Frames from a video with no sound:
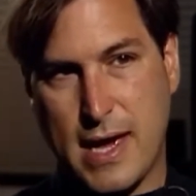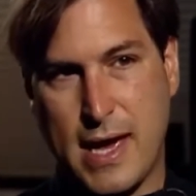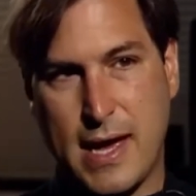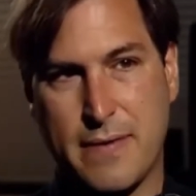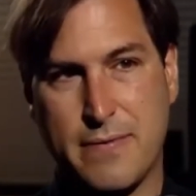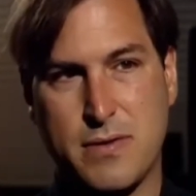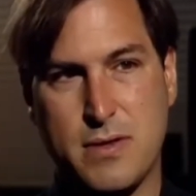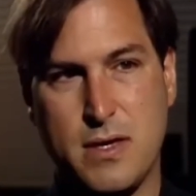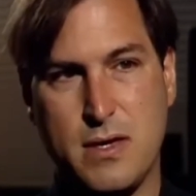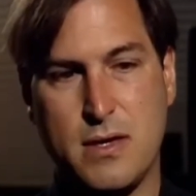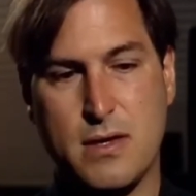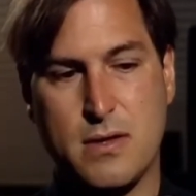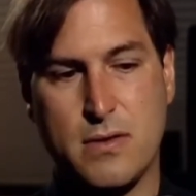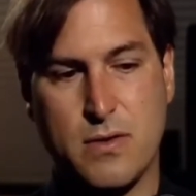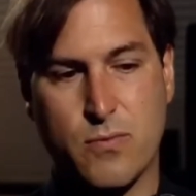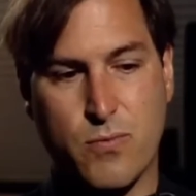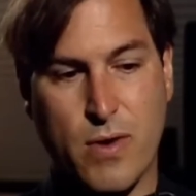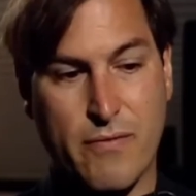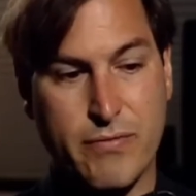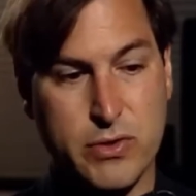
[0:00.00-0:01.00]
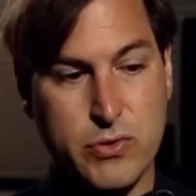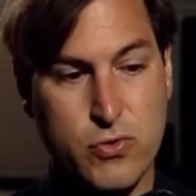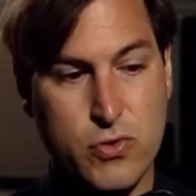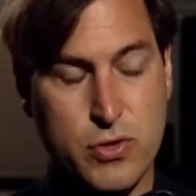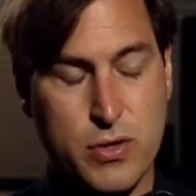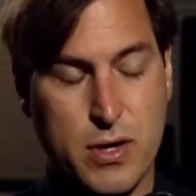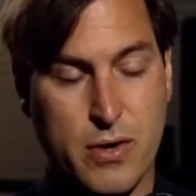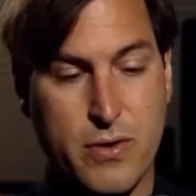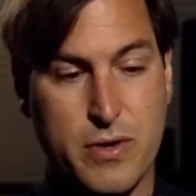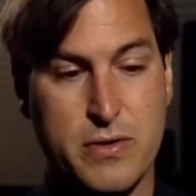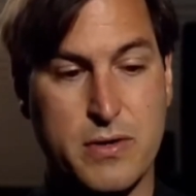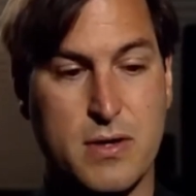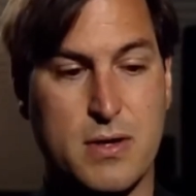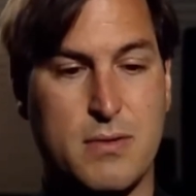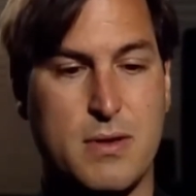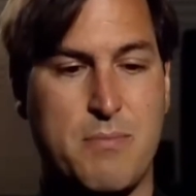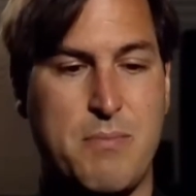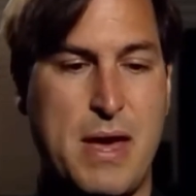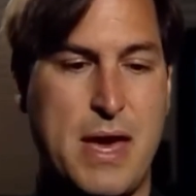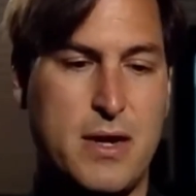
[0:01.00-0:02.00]
And the, the revolutionaries
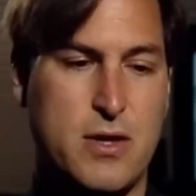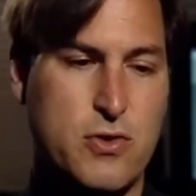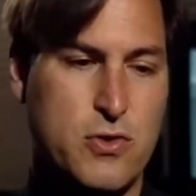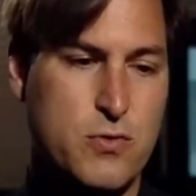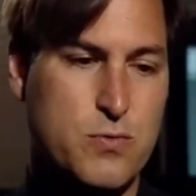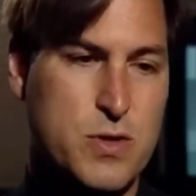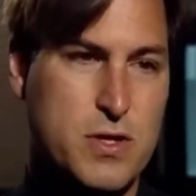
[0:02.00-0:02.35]
that manage